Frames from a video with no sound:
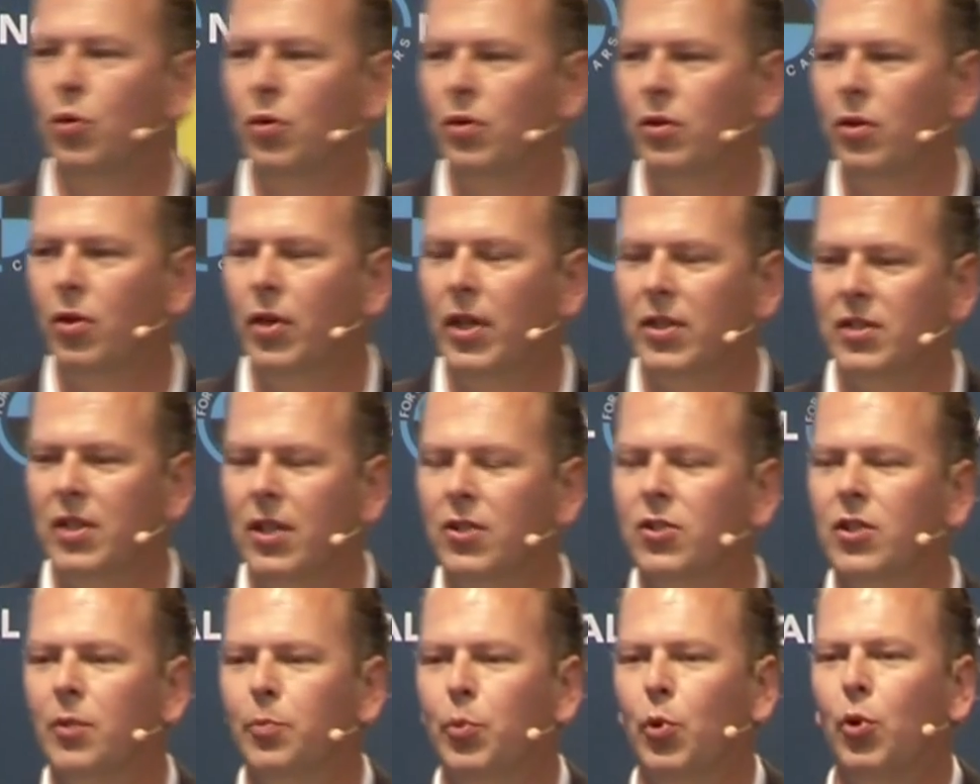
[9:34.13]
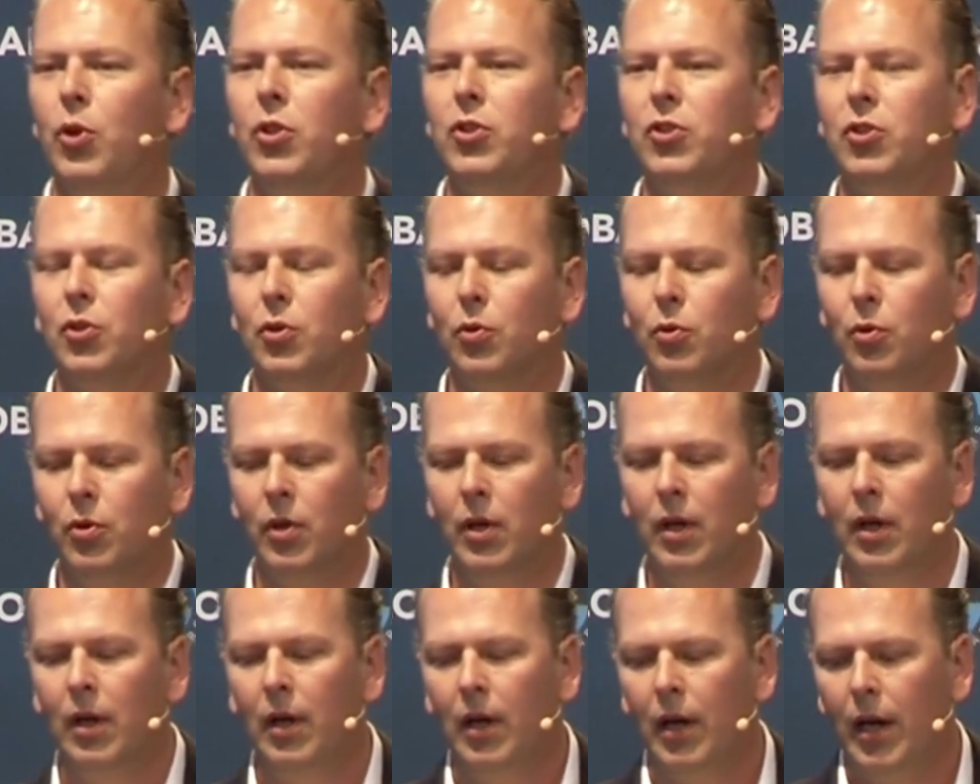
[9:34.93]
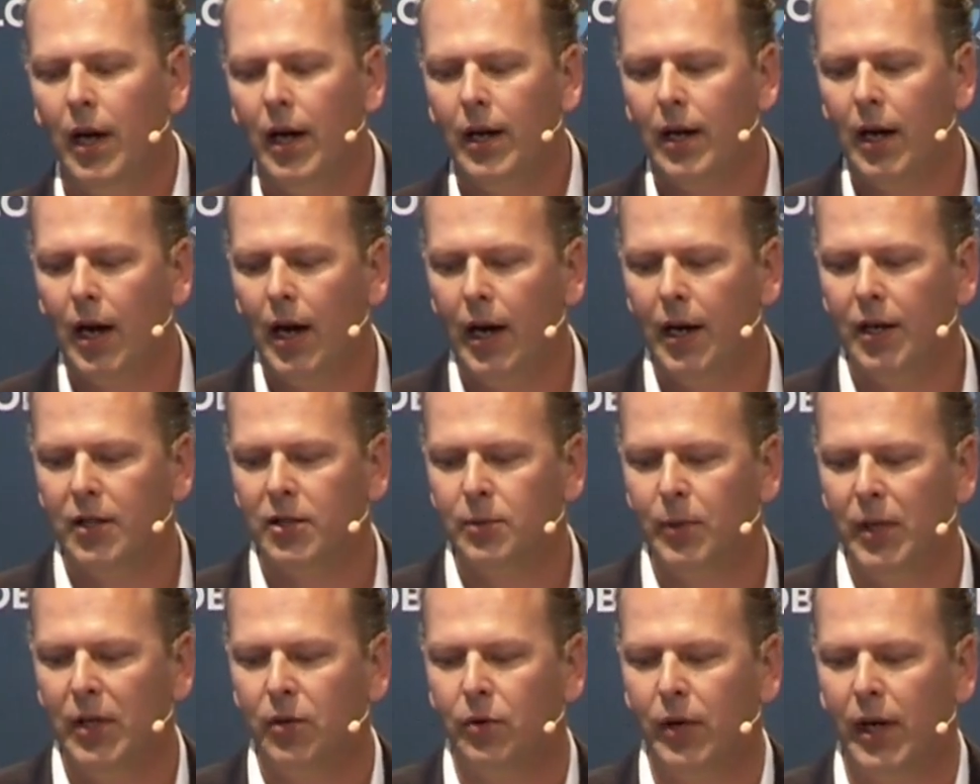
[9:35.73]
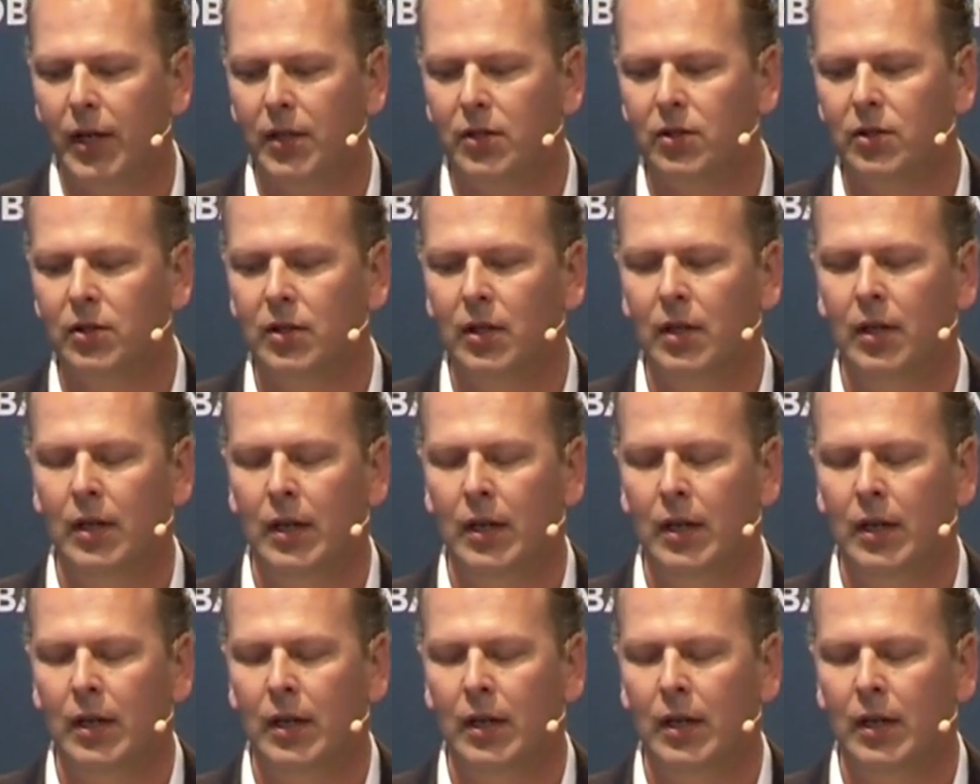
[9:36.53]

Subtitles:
Do they still support you at a higher speed range?